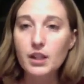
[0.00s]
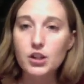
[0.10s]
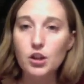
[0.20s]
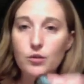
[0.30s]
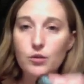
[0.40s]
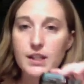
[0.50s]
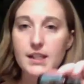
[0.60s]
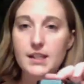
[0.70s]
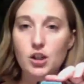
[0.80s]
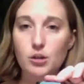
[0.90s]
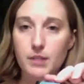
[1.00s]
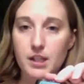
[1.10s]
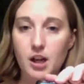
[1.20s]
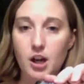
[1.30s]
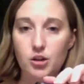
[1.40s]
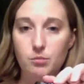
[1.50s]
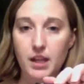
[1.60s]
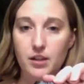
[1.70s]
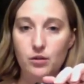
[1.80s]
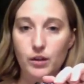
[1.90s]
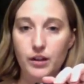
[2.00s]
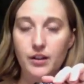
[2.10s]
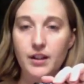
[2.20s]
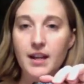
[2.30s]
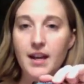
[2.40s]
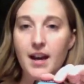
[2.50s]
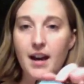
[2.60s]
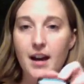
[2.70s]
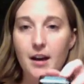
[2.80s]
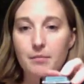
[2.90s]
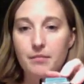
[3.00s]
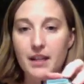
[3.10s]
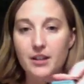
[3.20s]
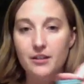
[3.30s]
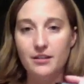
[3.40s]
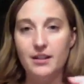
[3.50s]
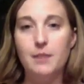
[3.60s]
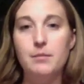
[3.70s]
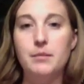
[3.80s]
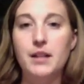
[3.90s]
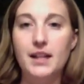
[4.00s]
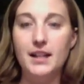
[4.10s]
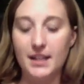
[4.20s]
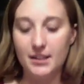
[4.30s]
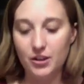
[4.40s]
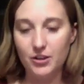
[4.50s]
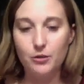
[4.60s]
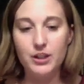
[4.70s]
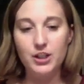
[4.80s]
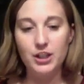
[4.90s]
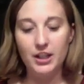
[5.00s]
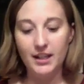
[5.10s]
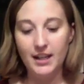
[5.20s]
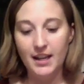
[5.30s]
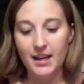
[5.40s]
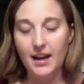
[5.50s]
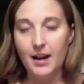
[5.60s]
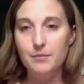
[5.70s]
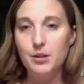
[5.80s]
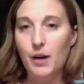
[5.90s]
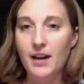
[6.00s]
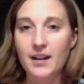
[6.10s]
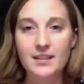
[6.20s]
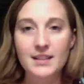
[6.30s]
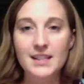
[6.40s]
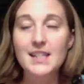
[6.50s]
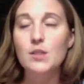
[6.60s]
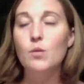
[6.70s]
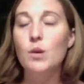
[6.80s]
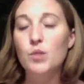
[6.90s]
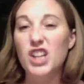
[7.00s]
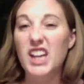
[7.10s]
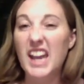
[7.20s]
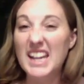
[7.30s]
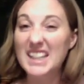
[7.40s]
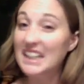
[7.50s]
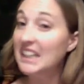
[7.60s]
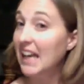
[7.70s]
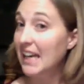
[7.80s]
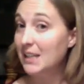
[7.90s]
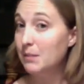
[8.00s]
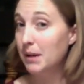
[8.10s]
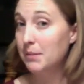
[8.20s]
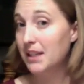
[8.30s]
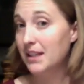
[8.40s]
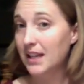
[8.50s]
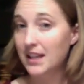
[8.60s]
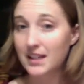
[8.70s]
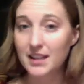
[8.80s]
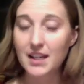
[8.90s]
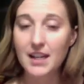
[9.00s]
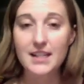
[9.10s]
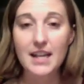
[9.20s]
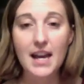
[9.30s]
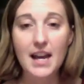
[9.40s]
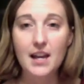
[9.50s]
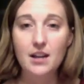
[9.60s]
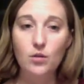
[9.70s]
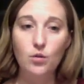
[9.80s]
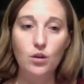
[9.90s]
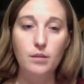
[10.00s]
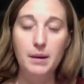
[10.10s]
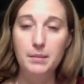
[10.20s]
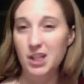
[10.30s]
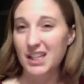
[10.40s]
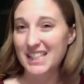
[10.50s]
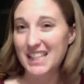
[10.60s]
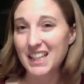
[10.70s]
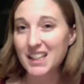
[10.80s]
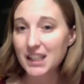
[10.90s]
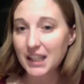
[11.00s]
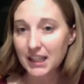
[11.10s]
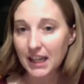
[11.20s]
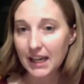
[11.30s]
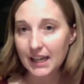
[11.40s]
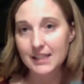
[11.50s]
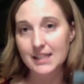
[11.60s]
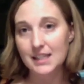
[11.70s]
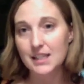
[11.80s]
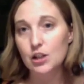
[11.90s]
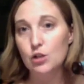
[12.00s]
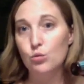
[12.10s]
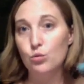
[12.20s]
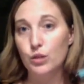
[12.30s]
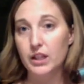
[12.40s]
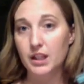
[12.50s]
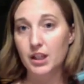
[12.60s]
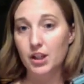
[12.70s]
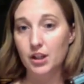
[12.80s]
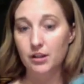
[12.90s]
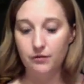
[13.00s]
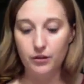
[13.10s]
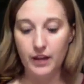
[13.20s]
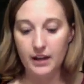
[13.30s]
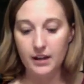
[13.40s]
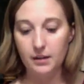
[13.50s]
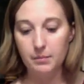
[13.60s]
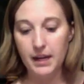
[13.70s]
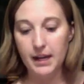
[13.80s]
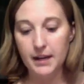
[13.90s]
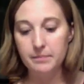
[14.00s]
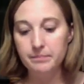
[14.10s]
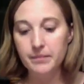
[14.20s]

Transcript: So this is your massage blend oil. Thank you. Yep, I'm glad I could answer your question. This is the one where you get achy legs maybe at the end of the day, or maybe you get tingly legs. This is really good for that kind of pain.